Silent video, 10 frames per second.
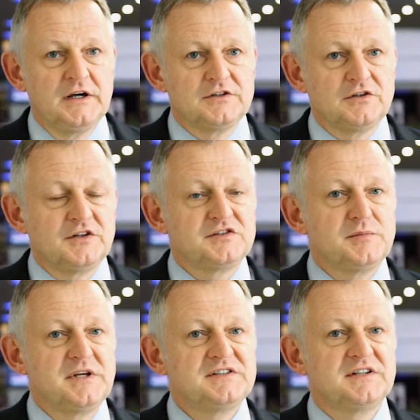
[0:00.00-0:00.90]
So this
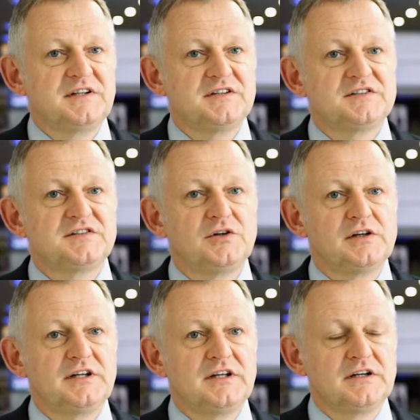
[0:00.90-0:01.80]
means that it's
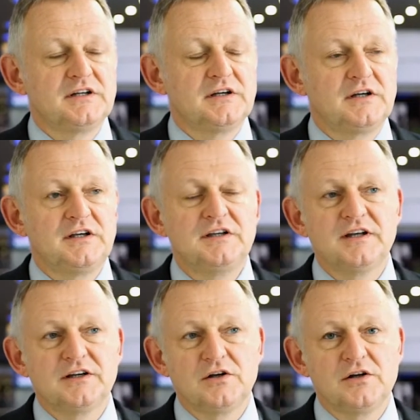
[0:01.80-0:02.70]
really a key
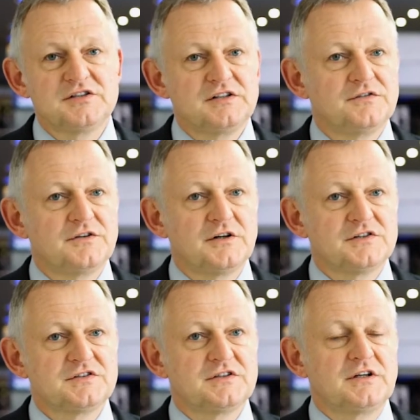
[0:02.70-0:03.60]
technology for
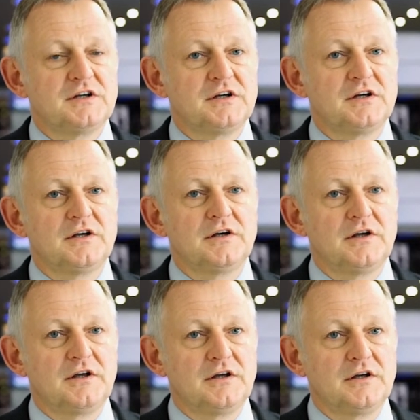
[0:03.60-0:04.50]
us
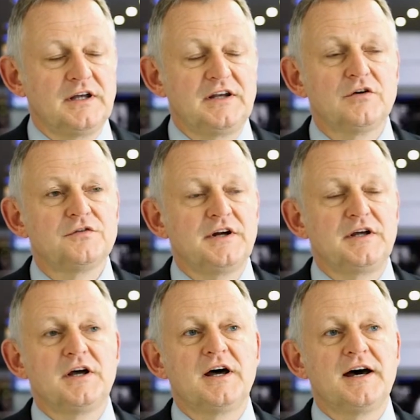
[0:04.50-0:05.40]
in
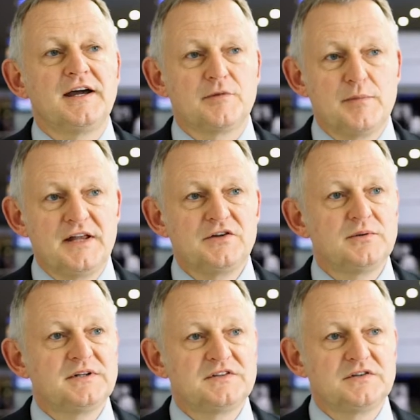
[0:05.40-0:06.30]
offering a higher
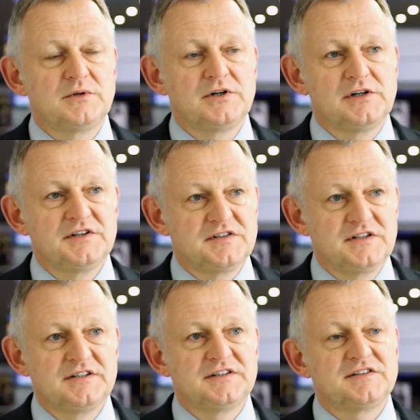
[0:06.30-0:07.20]
bandwidth. We really
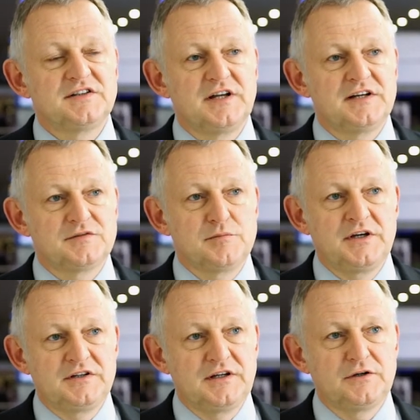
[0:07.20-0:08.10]
see this as the next
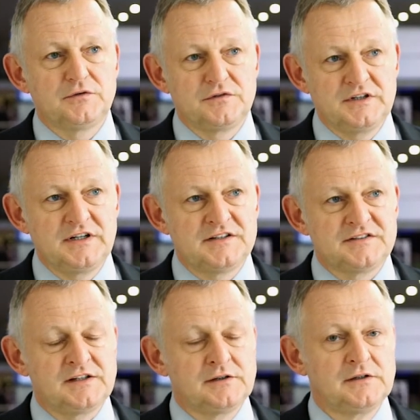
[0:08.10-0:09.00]
big thing on
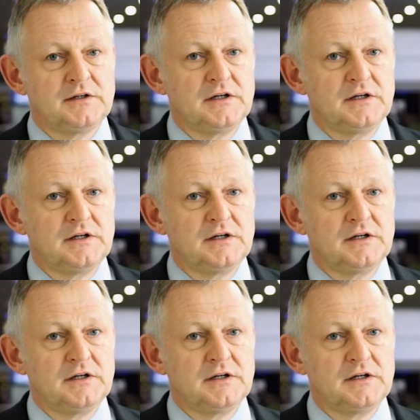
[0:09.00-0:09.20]
VDSL.